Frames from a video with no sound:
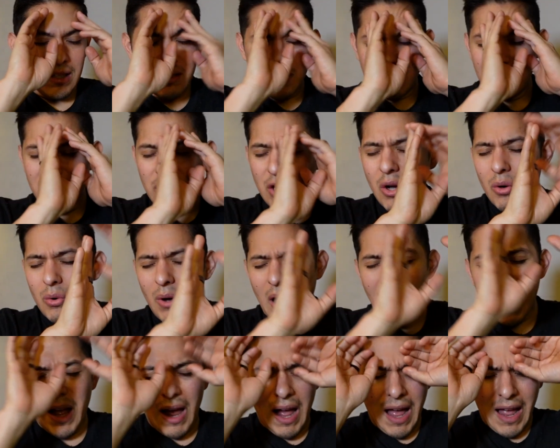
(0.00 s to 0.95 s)

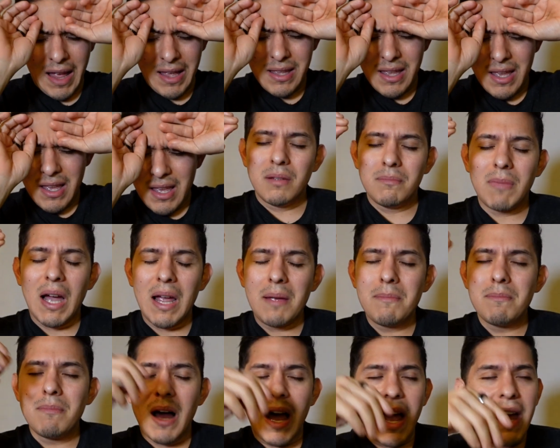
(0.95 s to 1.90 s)
my
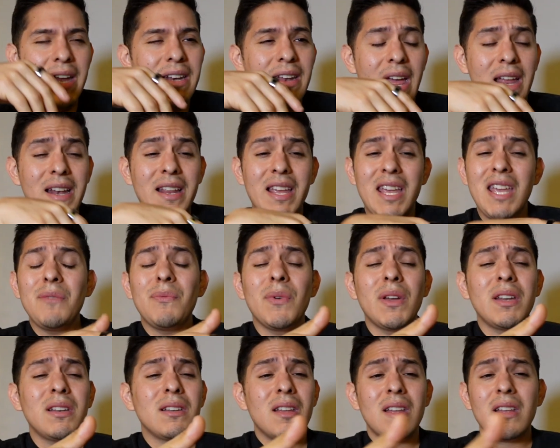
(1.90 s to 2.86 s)
mind, and
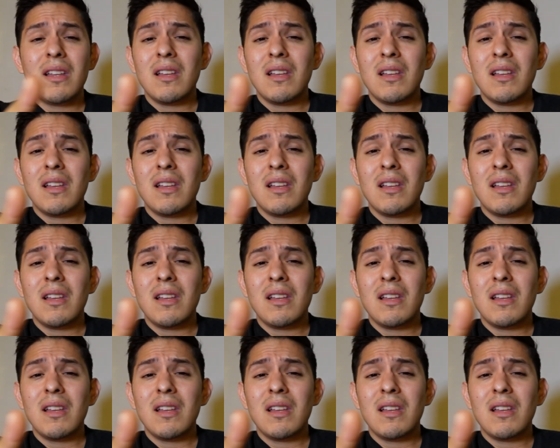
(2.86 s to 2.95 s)
even